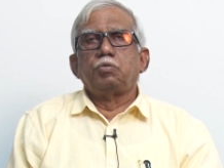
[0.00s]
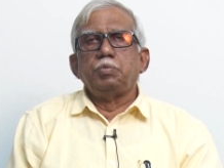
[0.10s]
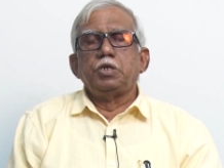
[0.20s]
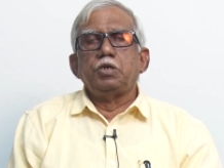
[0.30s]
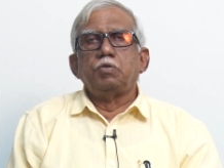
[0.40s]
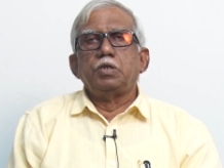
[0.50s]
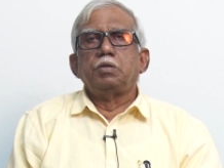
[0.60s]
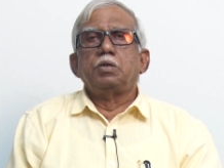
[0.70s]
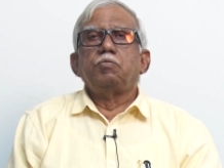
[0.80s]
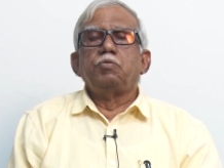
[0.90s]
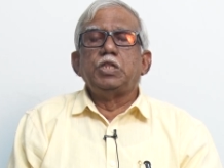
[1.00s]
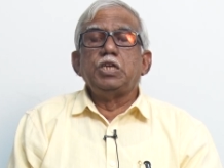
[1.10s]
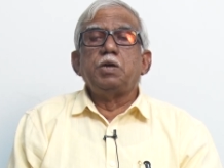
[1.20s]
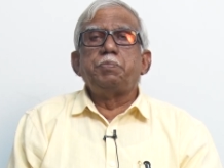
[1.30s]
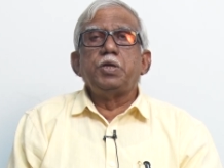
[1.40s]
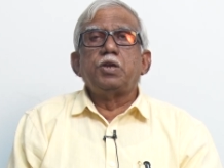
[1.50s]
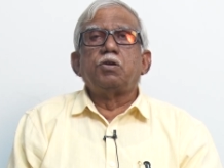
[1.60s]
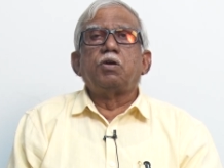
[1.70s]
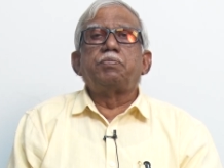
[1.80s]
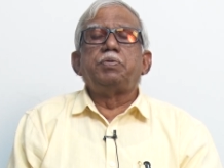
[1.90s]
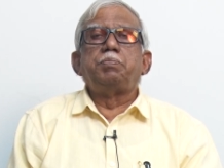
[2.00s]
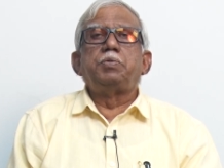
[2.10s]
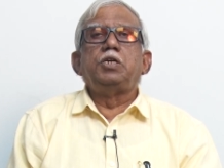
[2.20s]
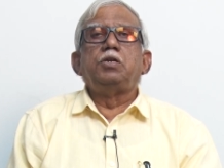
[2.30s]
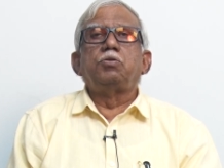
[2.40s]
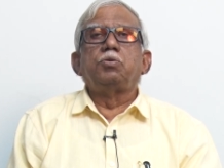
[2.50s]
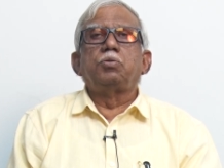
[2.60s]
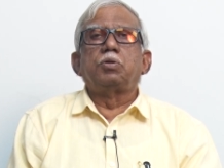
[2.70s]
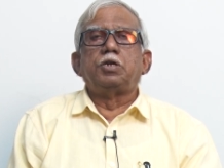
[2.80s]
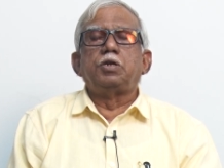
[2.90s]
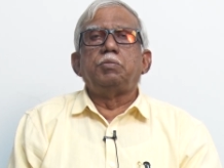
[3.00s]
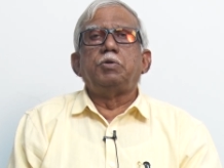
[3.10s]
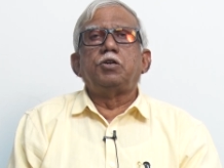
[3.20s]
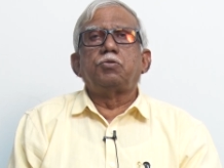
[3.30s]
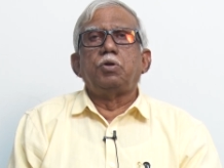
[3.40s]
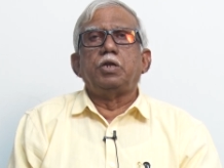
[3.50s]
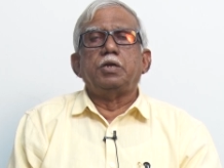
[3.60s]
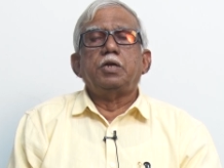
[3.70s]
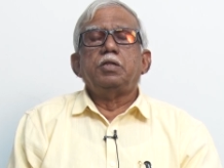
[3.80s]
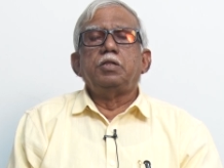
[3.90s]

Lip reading: to be given within a period of 15 to 30 minutes only.